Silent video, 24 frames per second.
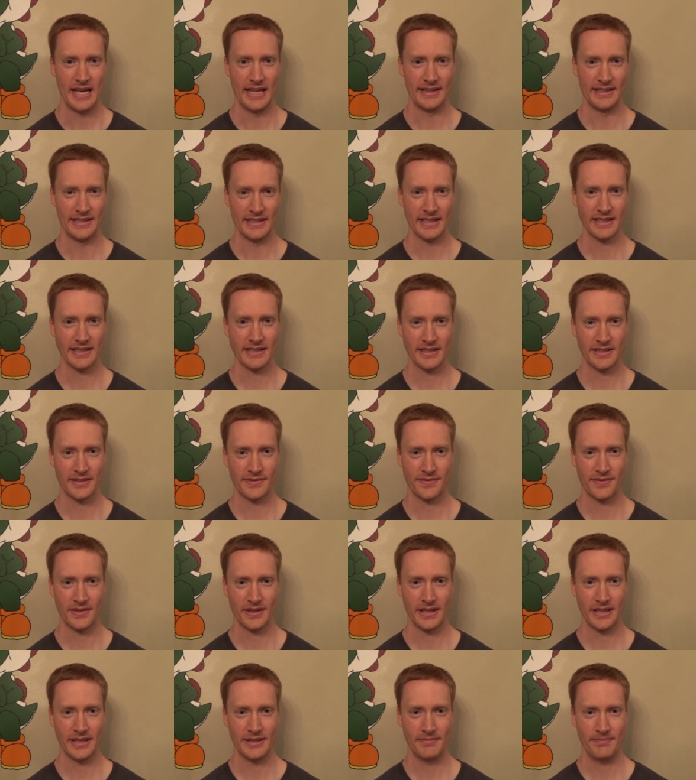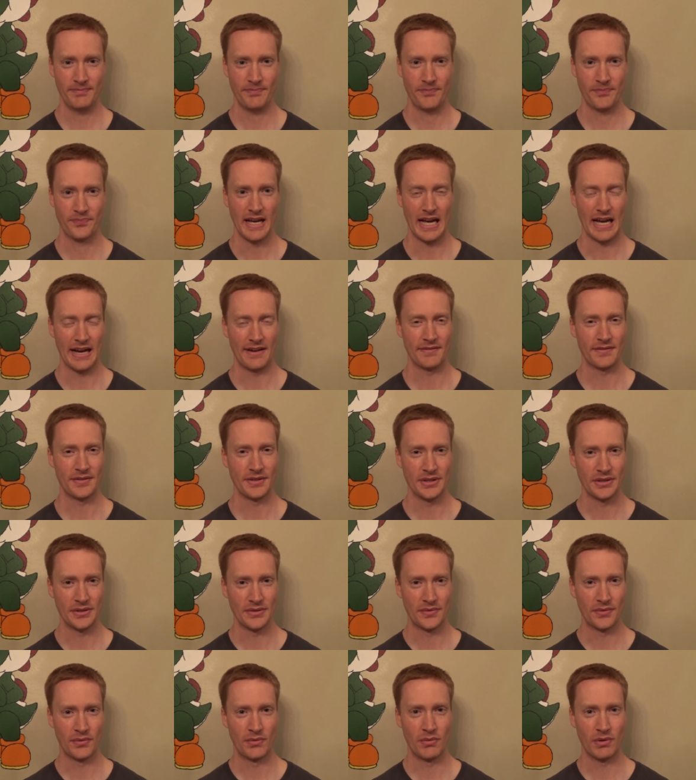At the end of the frame, after
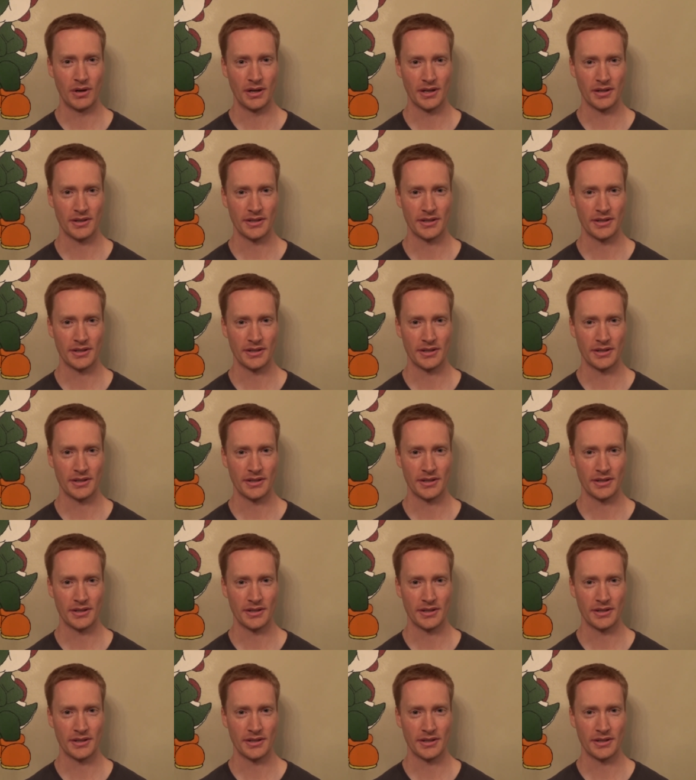you've run